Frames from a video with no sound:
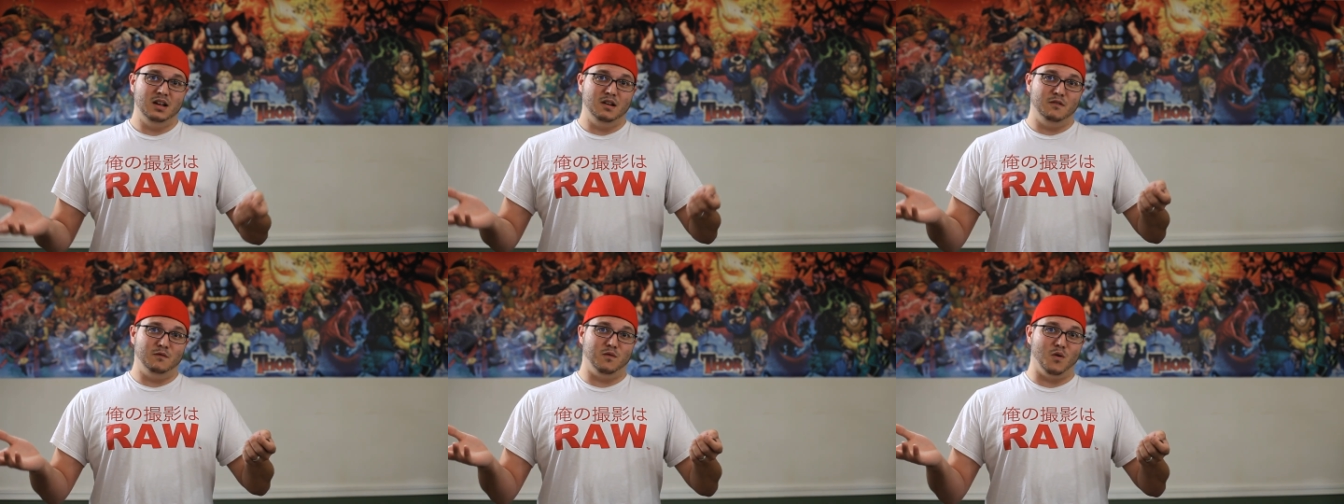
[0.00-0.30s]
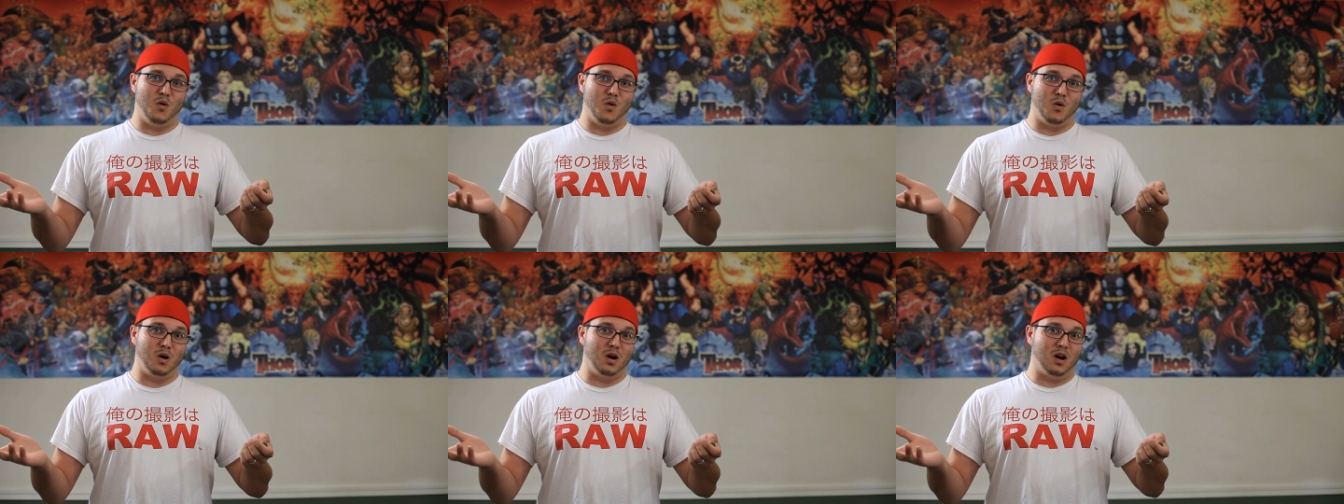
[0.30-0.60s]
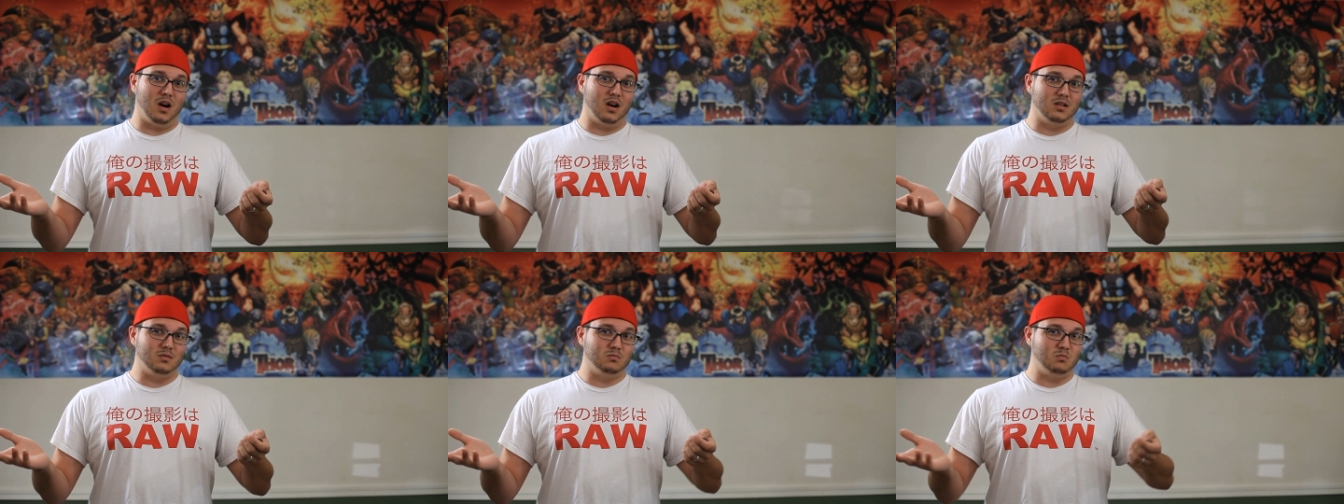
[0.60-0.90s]

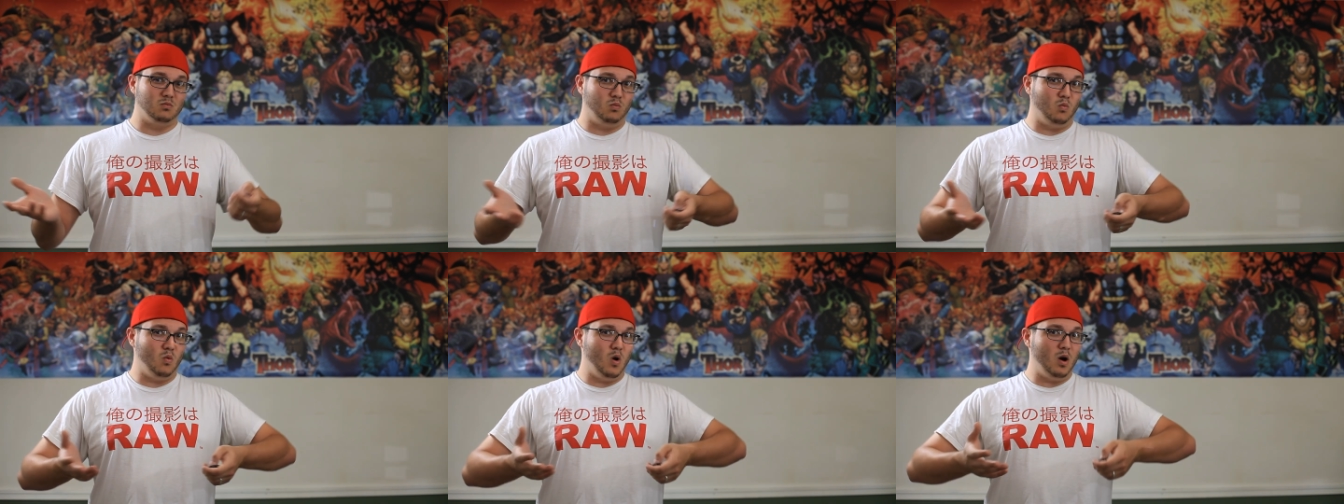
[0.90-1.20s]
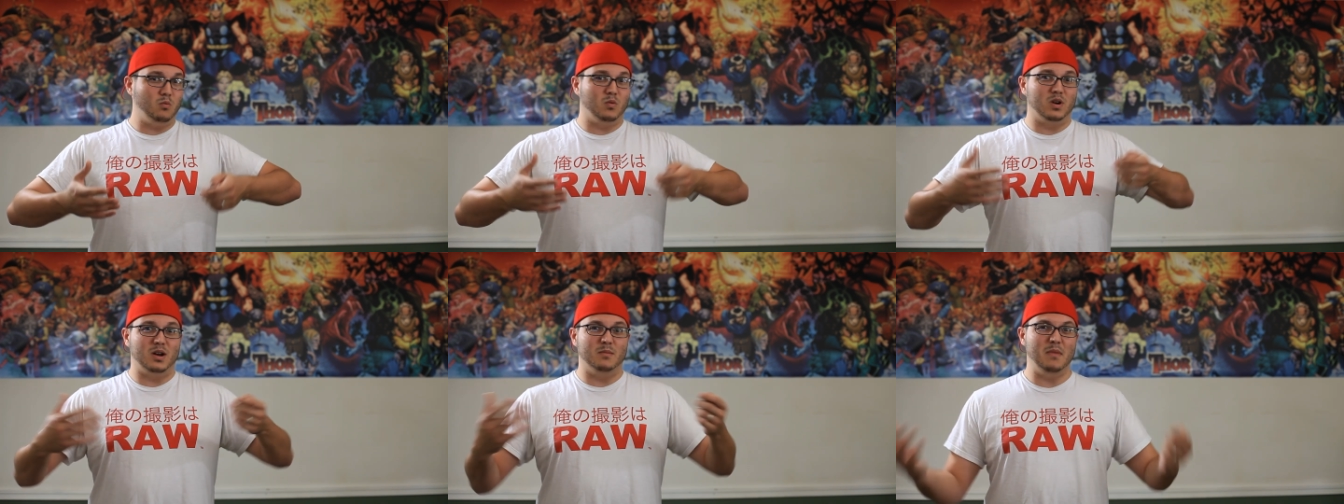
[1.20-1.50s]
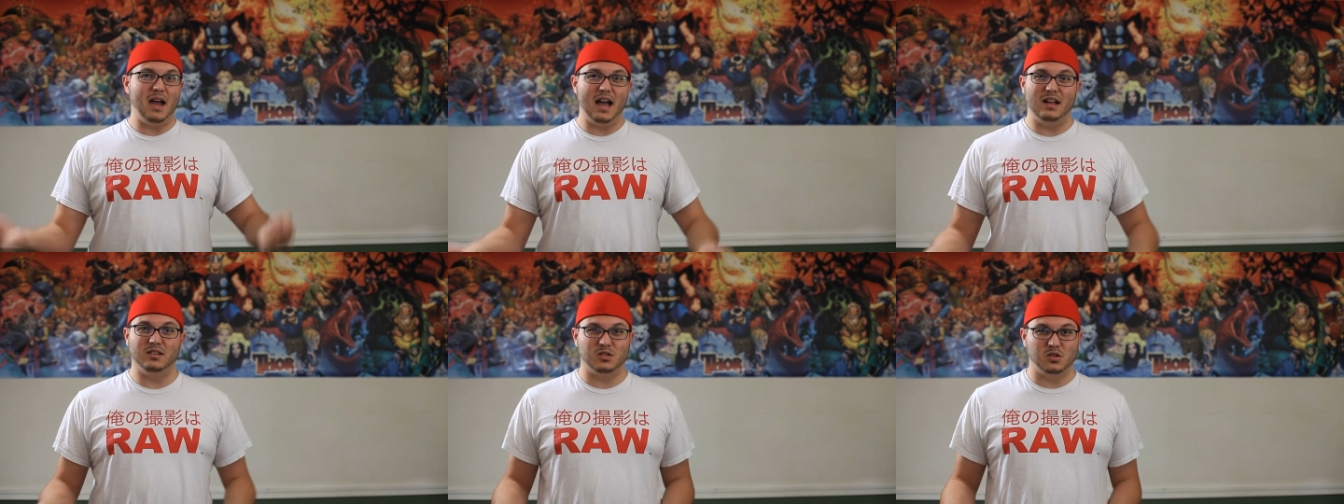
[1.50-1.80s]
for what would
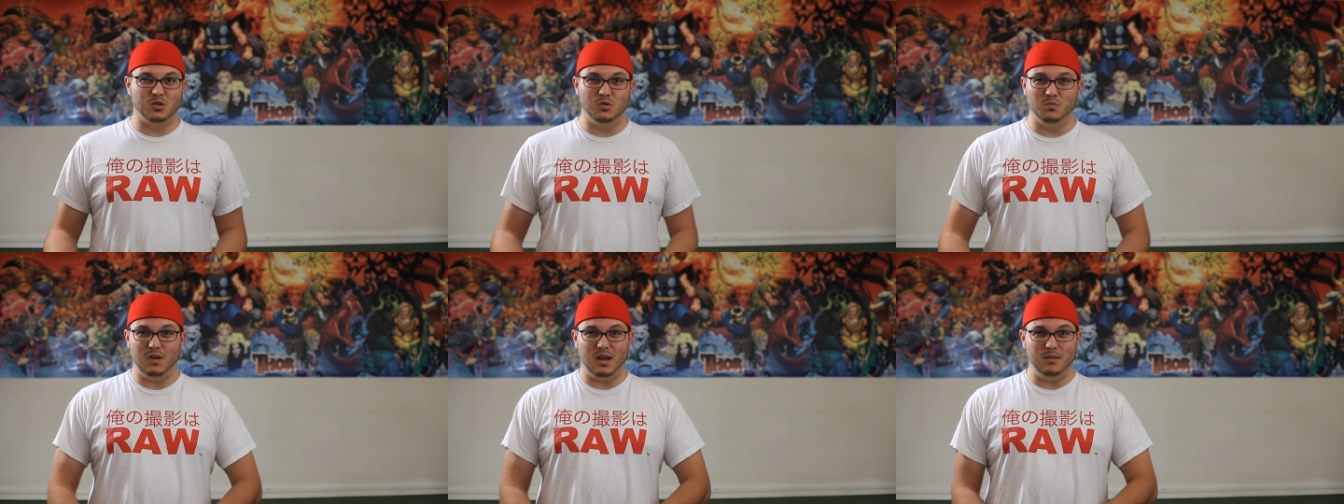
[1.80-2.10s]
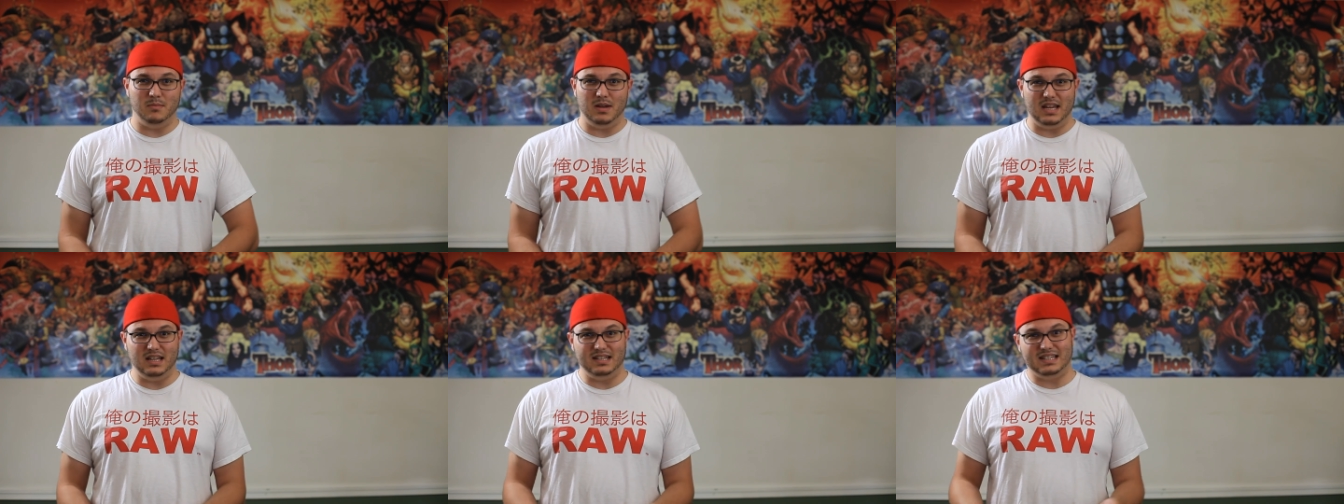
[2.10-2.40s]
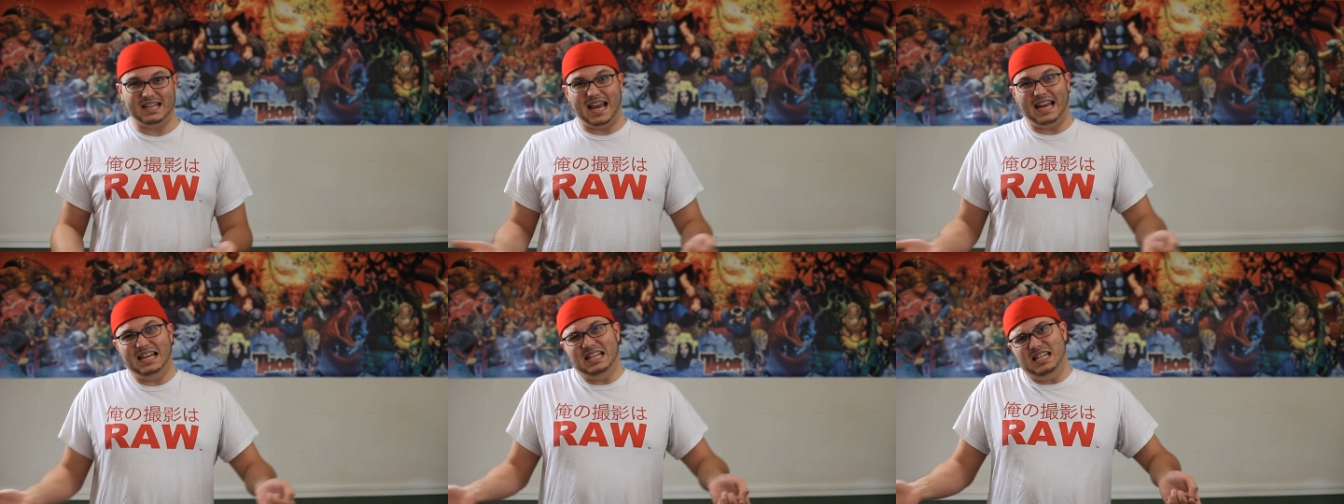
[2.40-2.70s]
amount to maybe
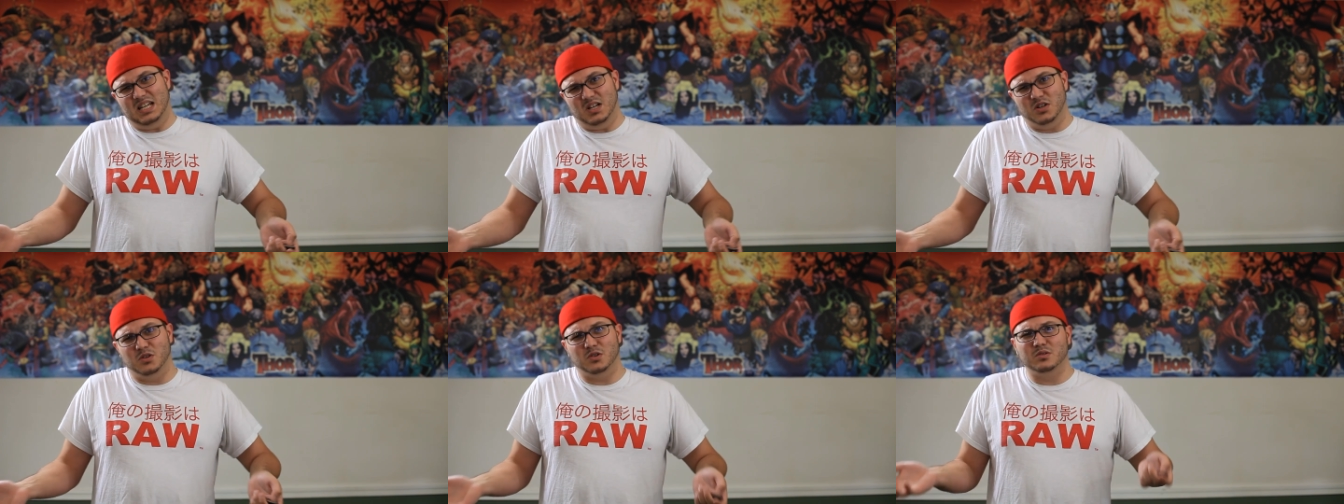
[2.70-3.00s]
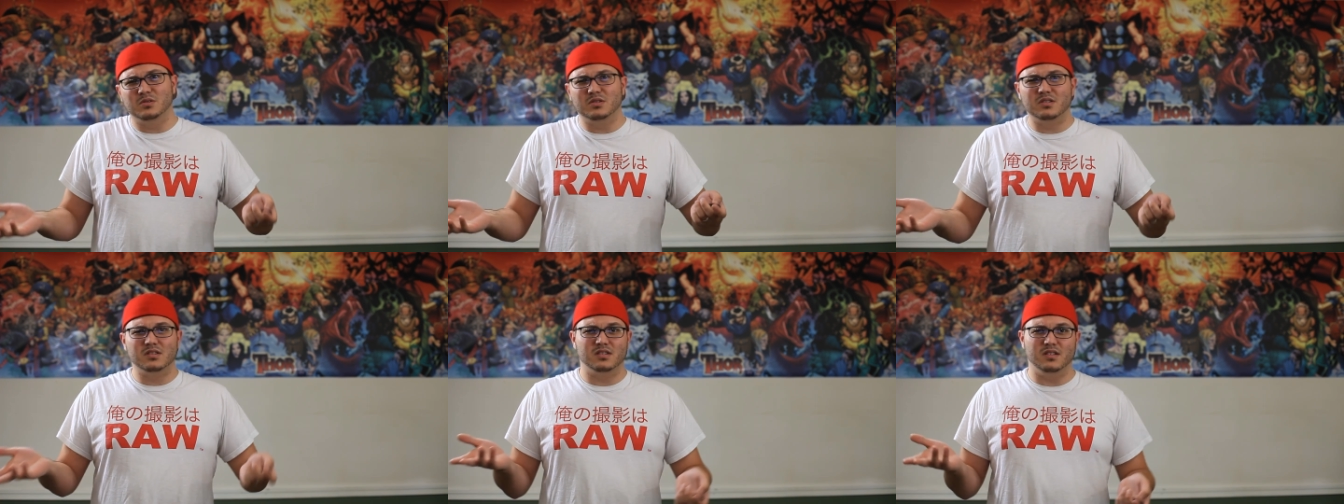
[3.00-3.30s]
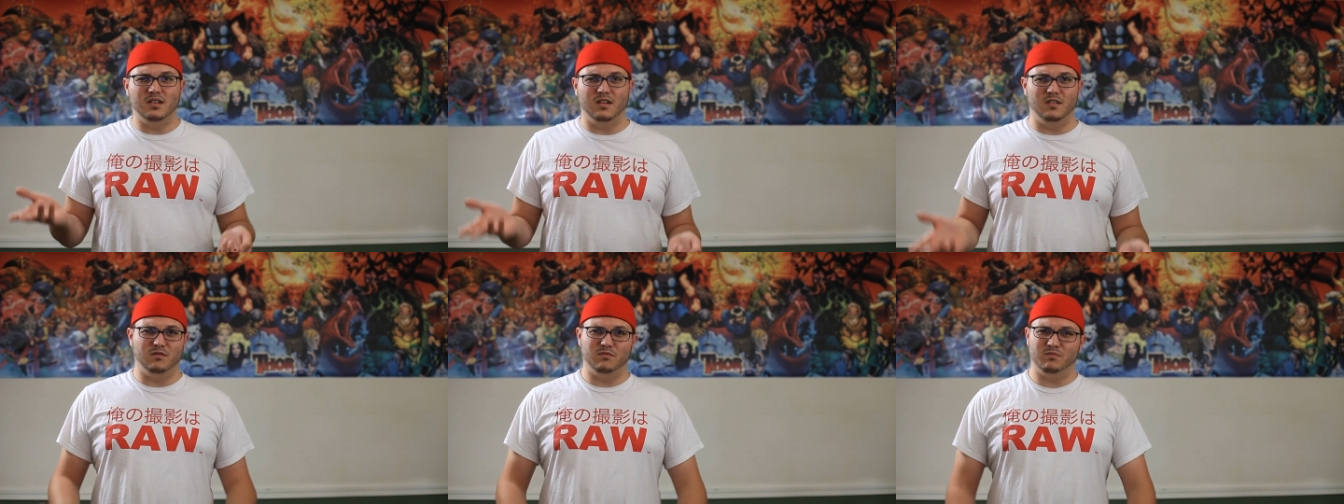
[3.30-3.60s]
10 years
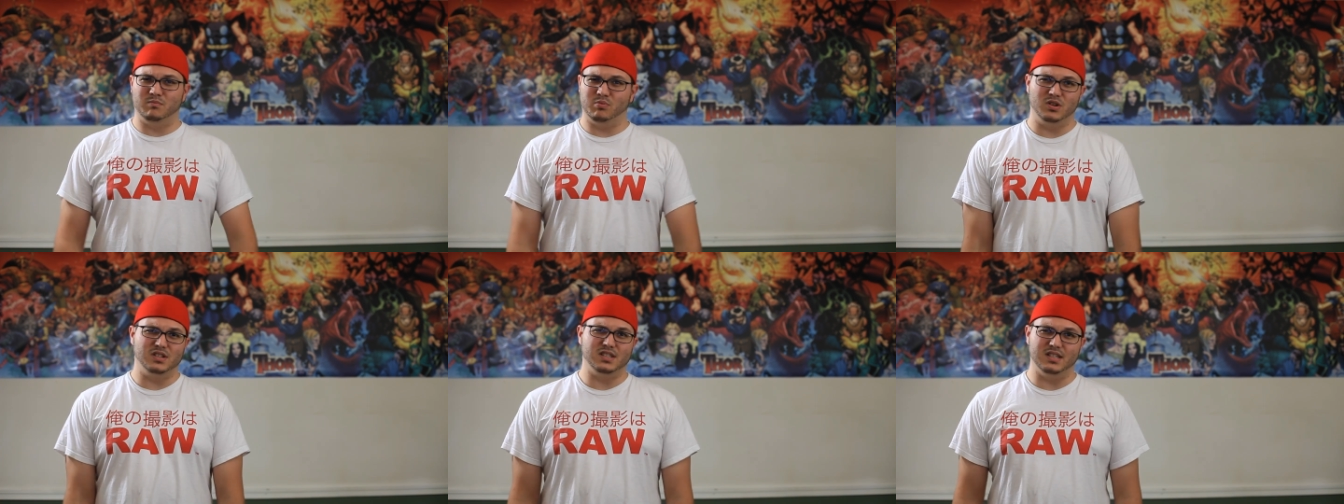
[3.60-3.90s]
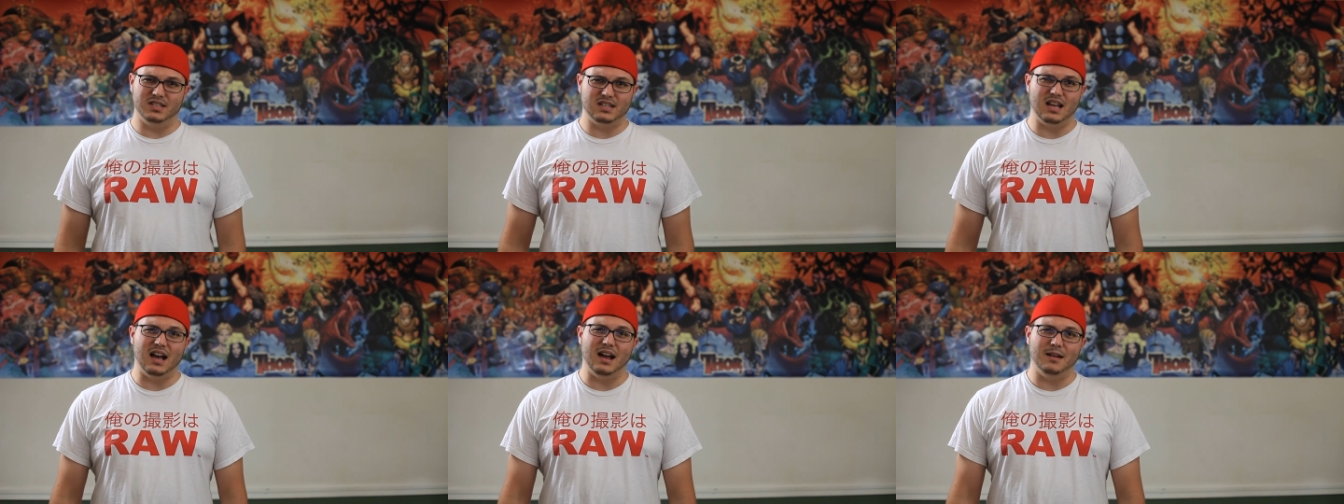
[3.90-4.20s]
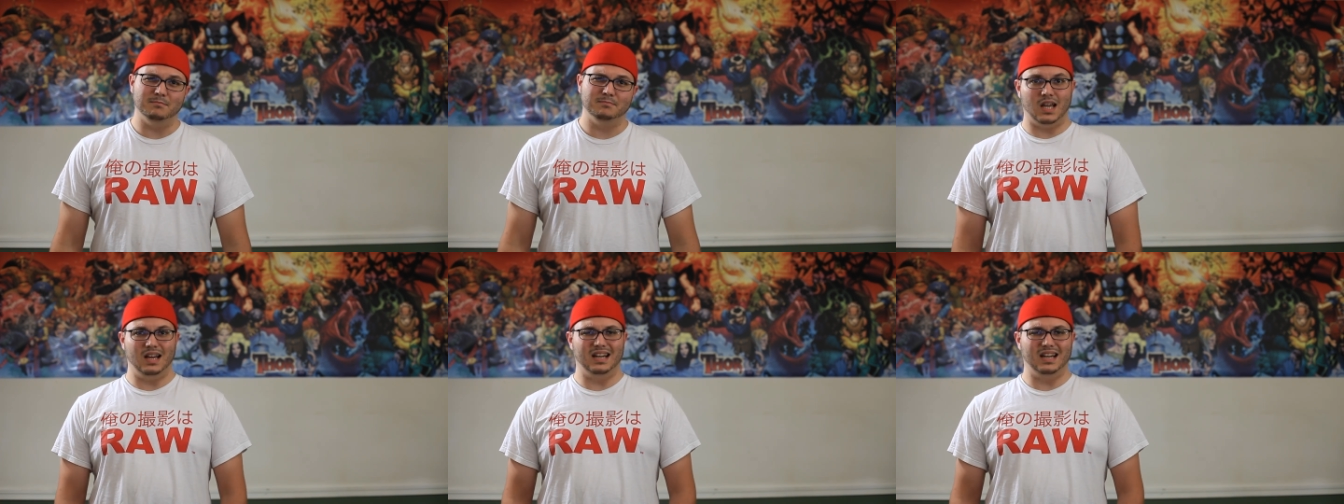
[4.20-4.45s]
of prison time.